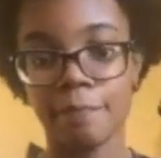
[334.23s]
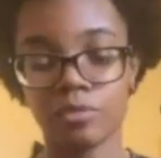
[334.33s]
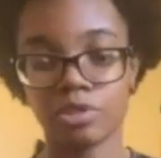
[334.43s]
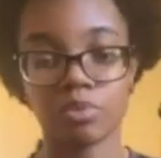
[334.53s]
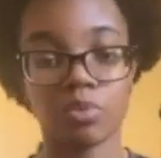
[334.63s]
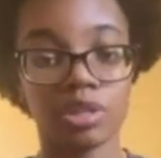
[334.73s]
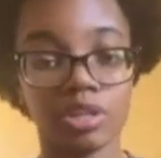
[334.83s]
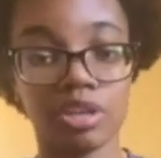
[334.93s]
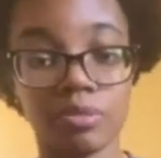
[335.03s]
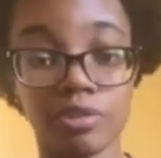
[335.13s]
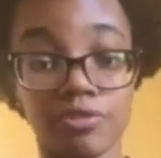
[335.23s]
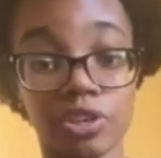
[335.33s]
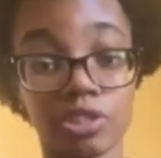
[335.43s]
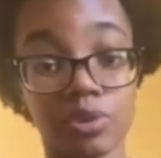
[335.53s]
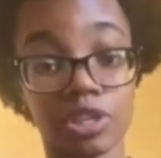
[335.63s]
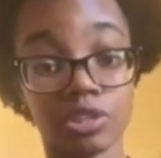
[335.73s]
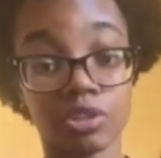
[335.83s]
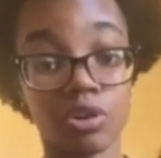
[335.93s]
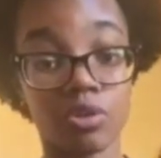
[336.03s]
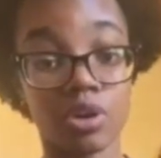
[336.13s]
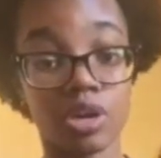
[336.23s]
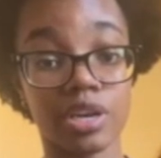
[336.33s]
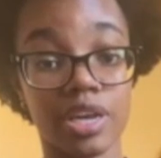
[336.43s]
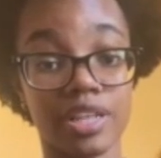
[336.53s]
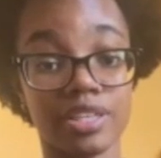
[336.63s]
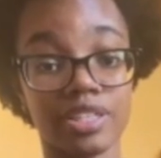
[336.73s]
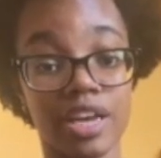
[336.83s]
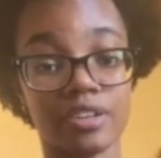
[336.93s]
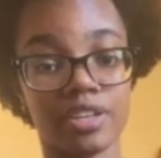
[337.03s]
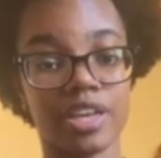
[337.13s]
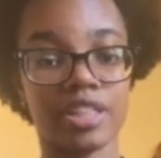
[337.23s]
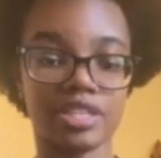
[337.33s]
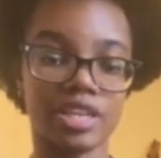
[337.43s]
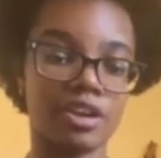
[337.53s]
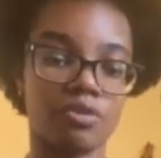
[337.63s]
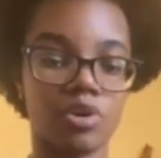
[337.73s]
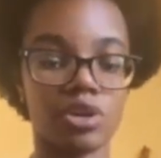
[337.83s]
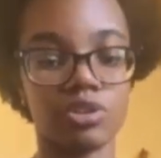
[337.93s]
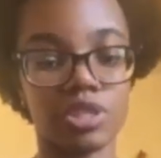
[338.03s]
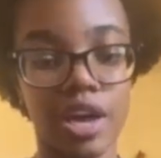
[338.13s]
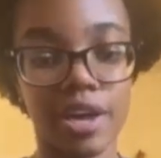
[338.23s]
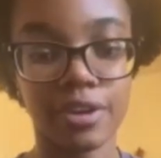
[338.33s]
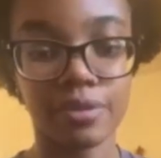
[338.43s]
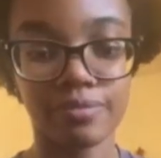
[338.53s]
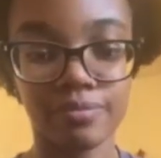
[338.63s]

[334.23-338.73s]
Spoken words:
So one of them, the first one is lower in sounding, and the second one goes higher.